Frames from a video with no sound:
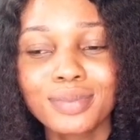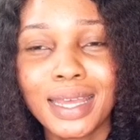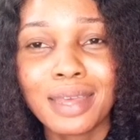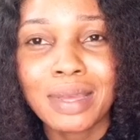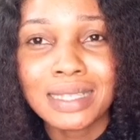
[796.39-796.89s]

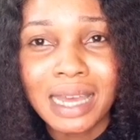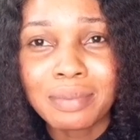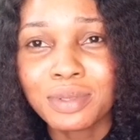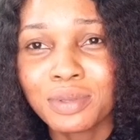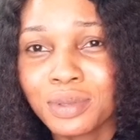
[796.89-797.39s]
taking my
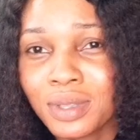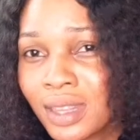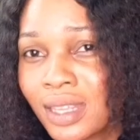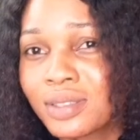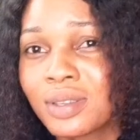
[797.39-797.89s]
time to do
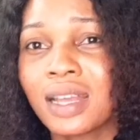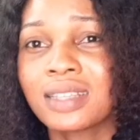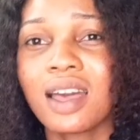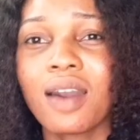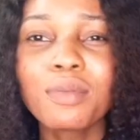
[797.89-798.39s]
things so
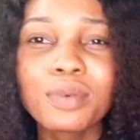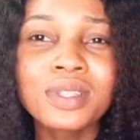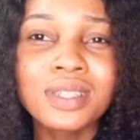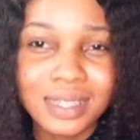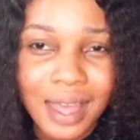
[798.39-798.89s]
that I
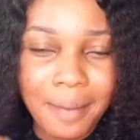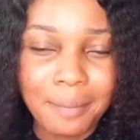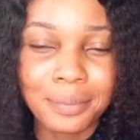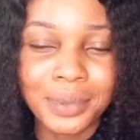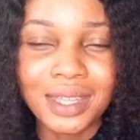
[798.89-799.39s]
won't
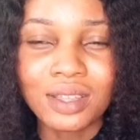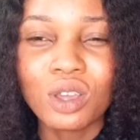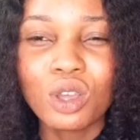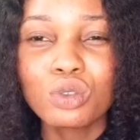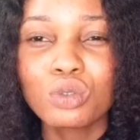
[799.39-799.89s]
be
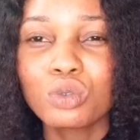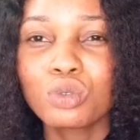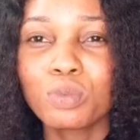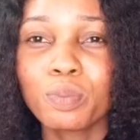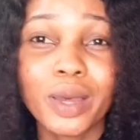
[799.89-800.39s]

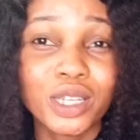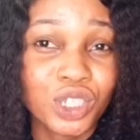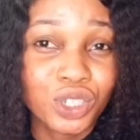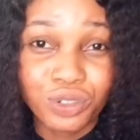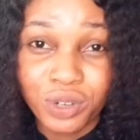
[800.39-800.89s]
super
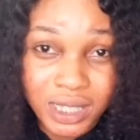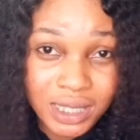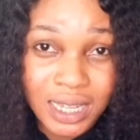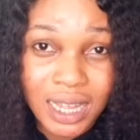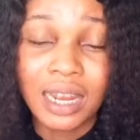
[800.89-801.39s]

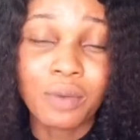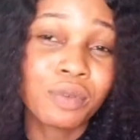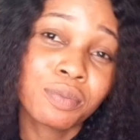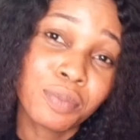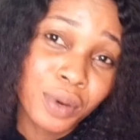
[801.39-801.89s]
stressed and I
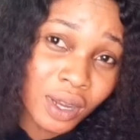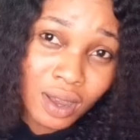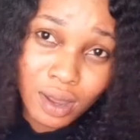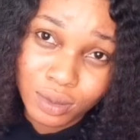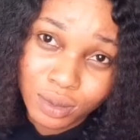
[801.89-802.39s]
won't break
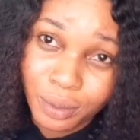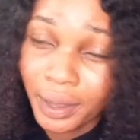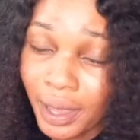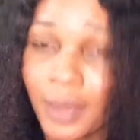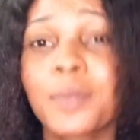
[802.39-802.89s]
out,
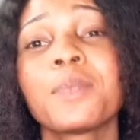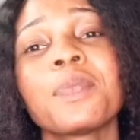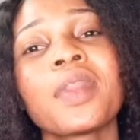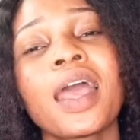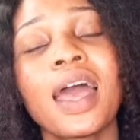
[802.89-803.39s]
okay?
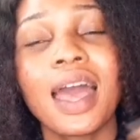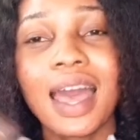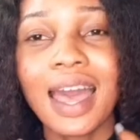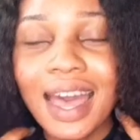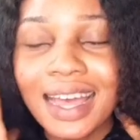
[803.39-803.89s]

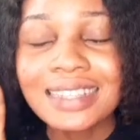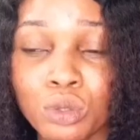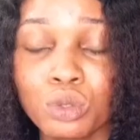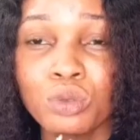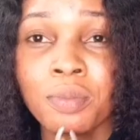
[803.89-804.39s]

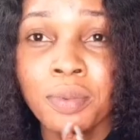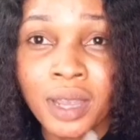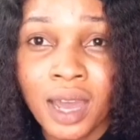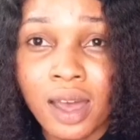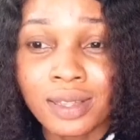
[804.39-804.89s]
To
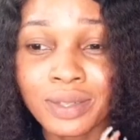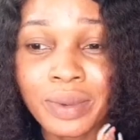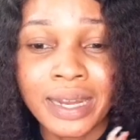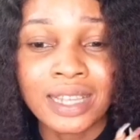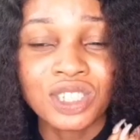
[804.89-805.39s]
break out
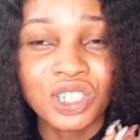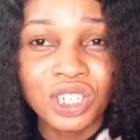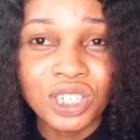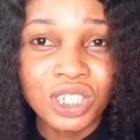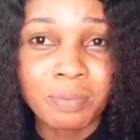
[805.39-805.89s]
when I
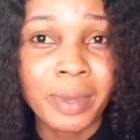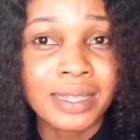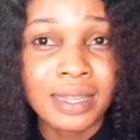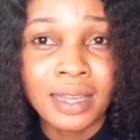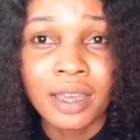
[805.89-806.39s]
change my
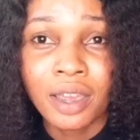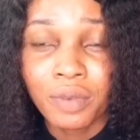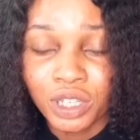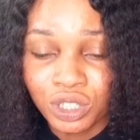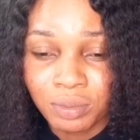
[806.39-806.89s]
skincare
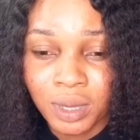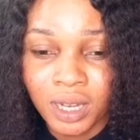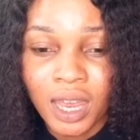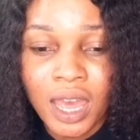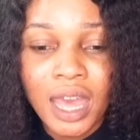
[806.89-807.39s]

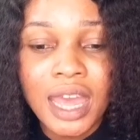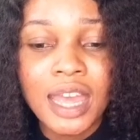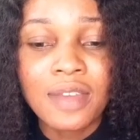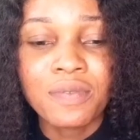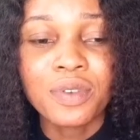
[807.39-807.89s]
regimen.
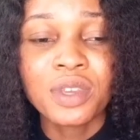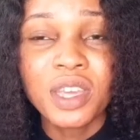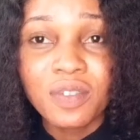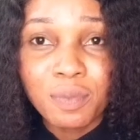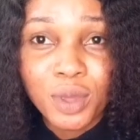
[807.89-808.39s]
If you
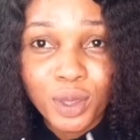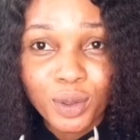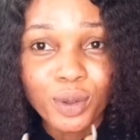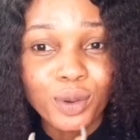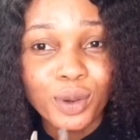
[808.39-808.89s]
give
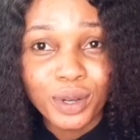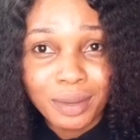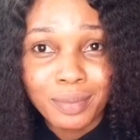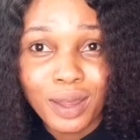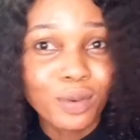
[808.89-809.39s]
me your
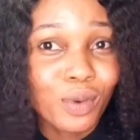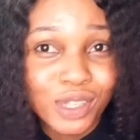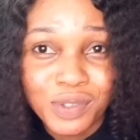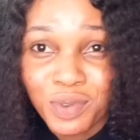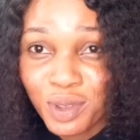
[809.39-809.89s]
cream that
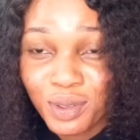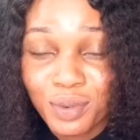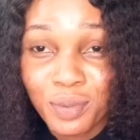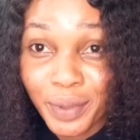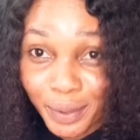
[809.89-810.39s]
works for
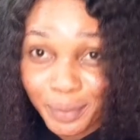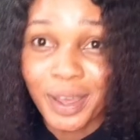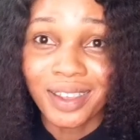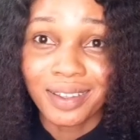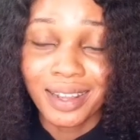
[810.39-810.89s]
you well,
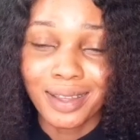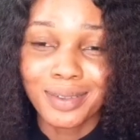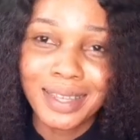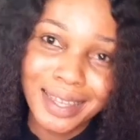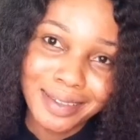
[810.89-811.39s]
I am like,
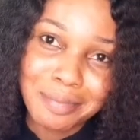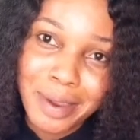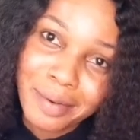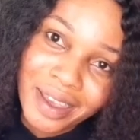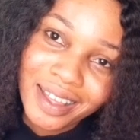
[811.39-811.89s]
okay
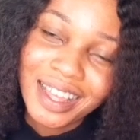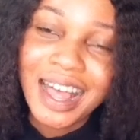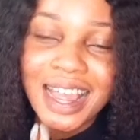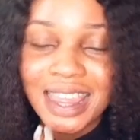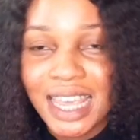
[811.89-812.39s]
Maria,
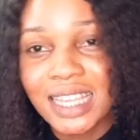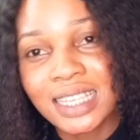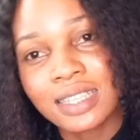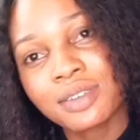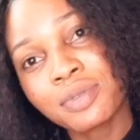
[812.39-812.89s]
take
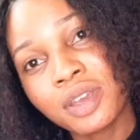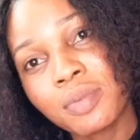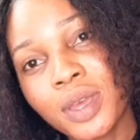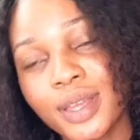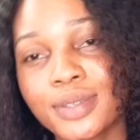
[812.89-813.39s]
this
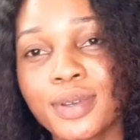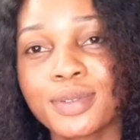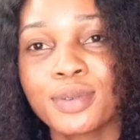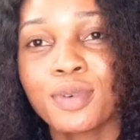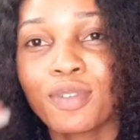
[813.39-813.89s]
cream, it's
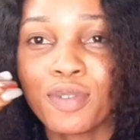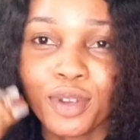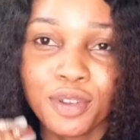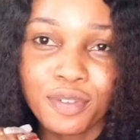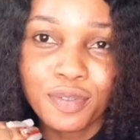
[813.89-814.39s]
going to work
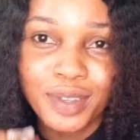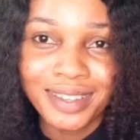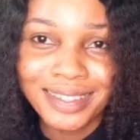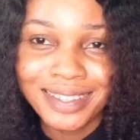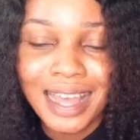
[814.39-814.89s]
for your
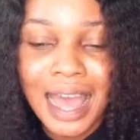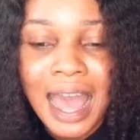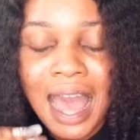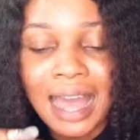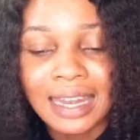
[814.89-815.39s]
face.
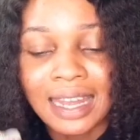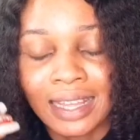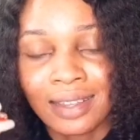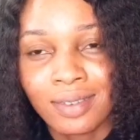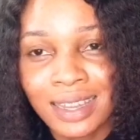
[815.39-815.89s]
And I
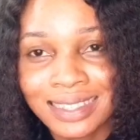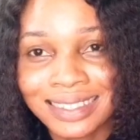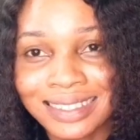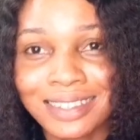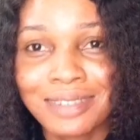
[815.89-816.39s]
collect the
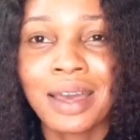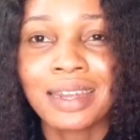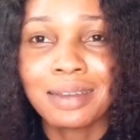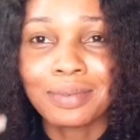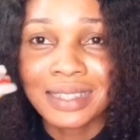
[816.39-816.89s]
cream
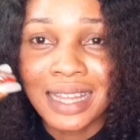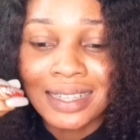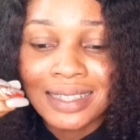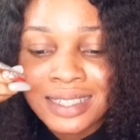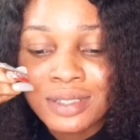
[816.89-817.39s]
and I'm
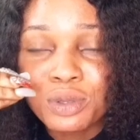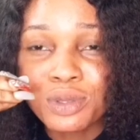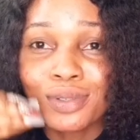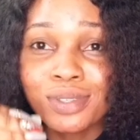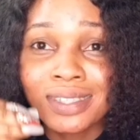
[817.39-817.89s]
starting
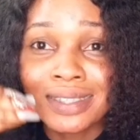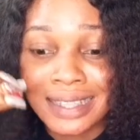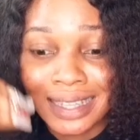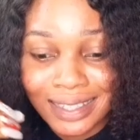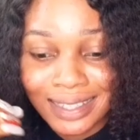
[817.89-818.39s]
to use it
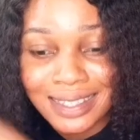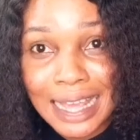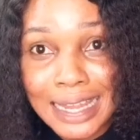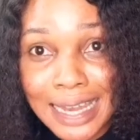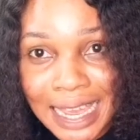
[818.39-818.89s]
this
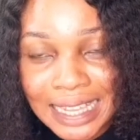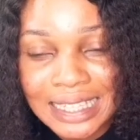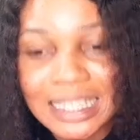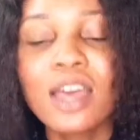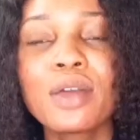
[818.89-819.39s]

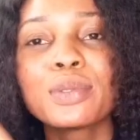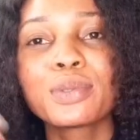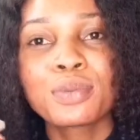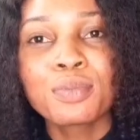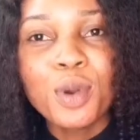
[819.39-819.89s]
night.
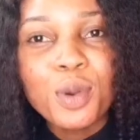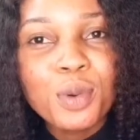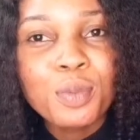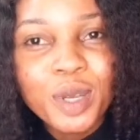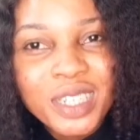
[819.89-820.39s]

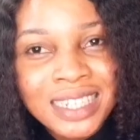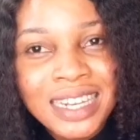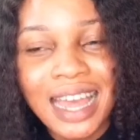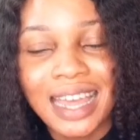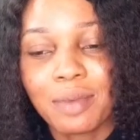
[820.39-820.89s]
Tomorrow morning
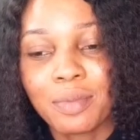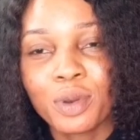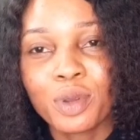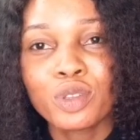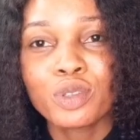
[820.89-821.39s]
I am
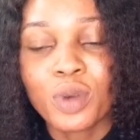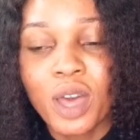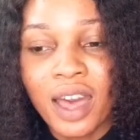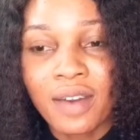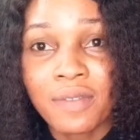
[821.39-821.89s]
going to
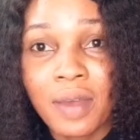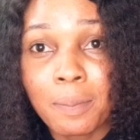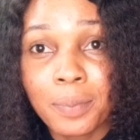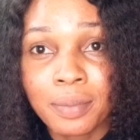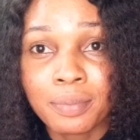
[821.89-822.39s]
have
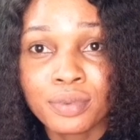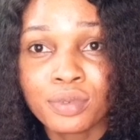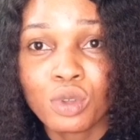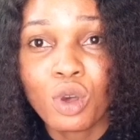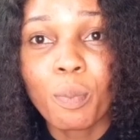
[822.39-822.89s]

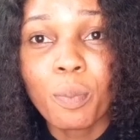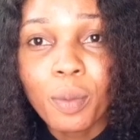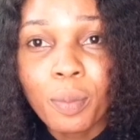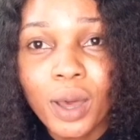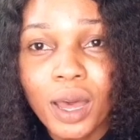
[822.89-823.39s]
pimples
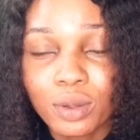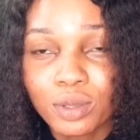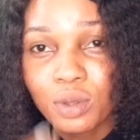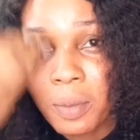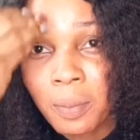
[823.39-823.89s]
pop
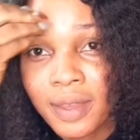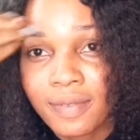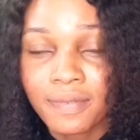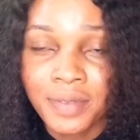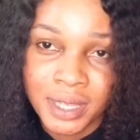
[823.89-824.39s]
out on my
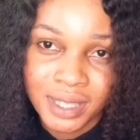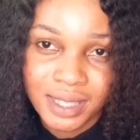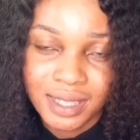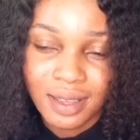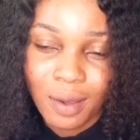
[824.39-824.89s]

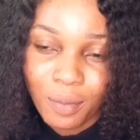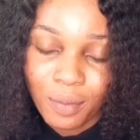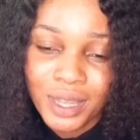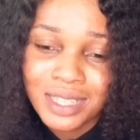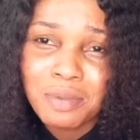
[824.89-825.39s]
face.
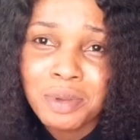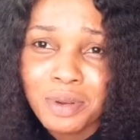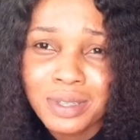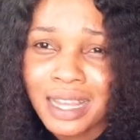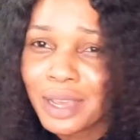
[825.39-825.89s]
It's not
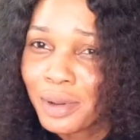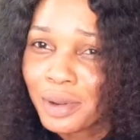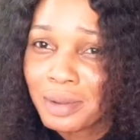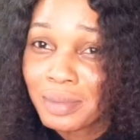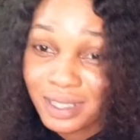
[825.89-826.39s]
because that your
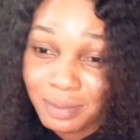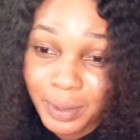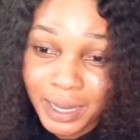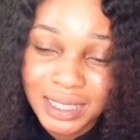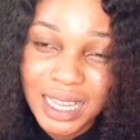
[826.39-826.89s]
cream is
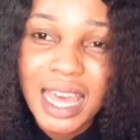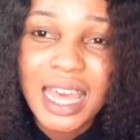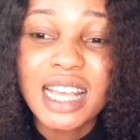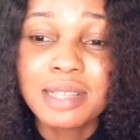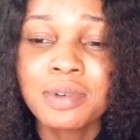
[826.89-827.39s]
bad,
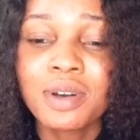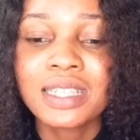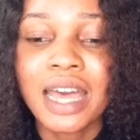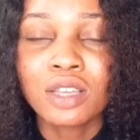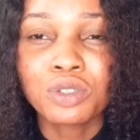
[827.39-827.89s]
it's
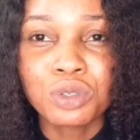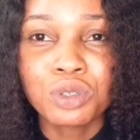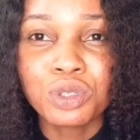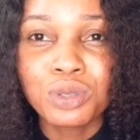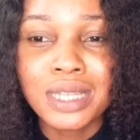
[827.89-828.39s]
because I
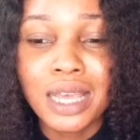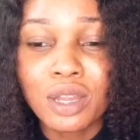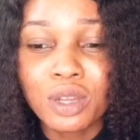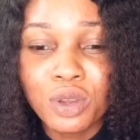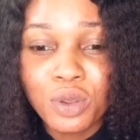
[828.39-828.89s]
introduced
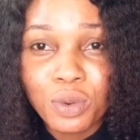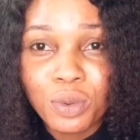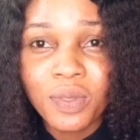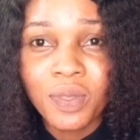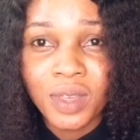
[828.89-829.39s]
a
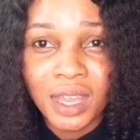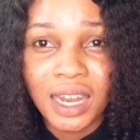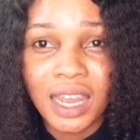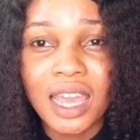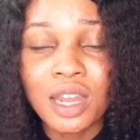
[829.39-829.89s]
new
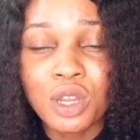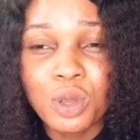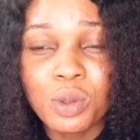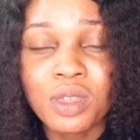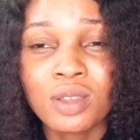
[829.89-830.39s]
thing
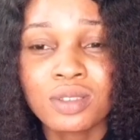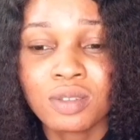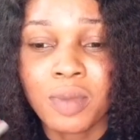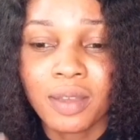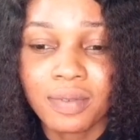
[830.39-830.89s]
to
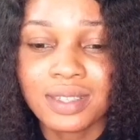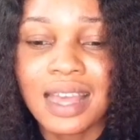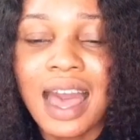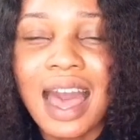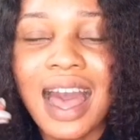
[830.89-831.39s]
my face.
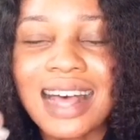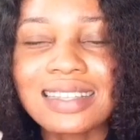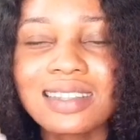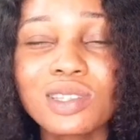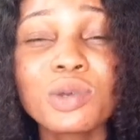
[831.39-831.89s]

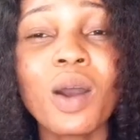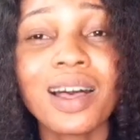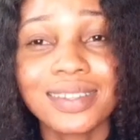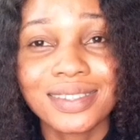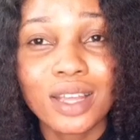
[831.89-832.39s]
As little
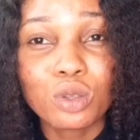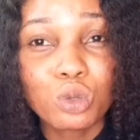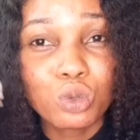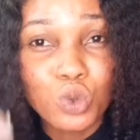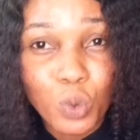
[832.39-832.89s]
as
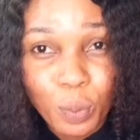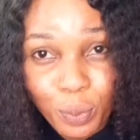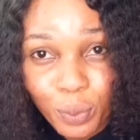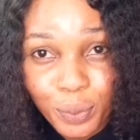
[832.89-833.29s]
soap,